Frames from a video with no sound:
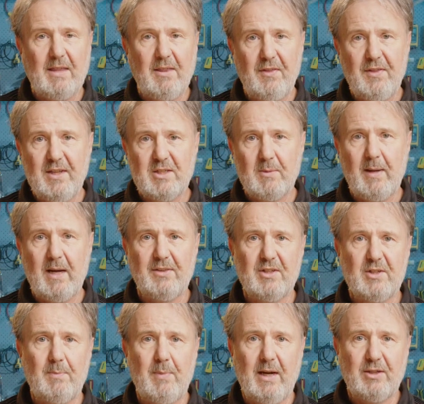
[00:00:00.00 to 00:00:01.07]
Other things about
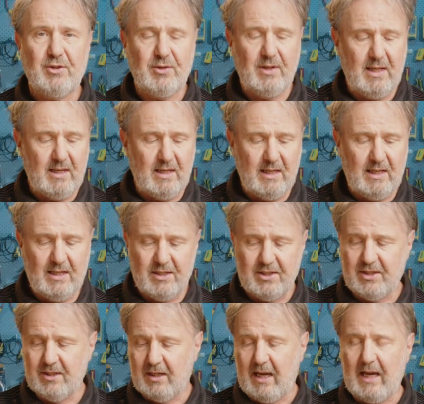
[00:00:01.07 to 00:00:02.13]
this battery
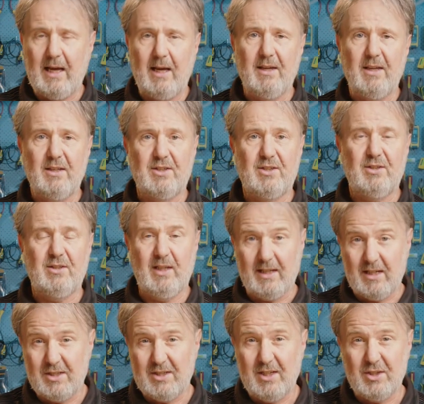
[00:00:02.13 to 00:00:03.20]
is it's,
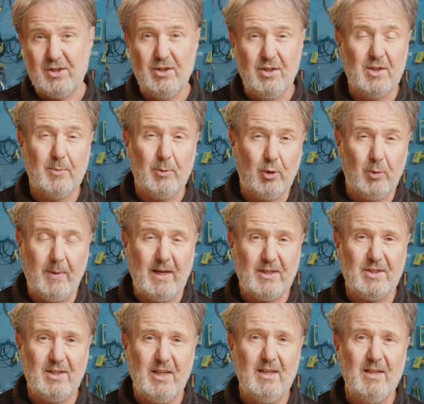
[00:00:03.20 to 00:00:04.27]
like I said, its usable
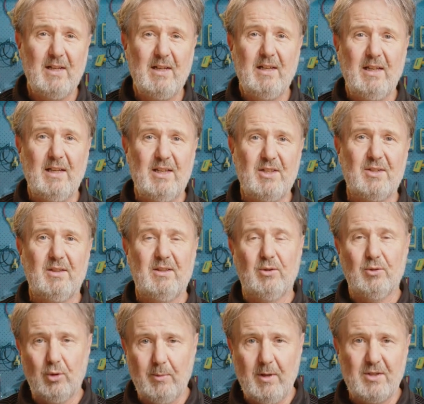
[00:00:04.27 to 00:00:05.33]
capacity is
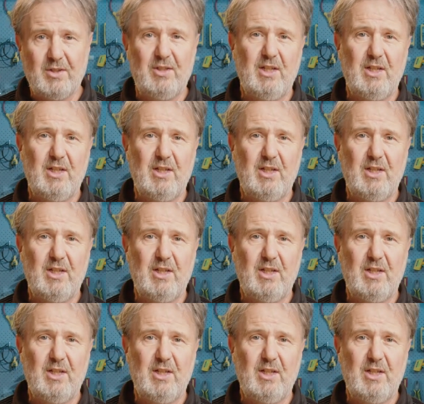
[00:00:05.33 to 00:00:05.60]
almost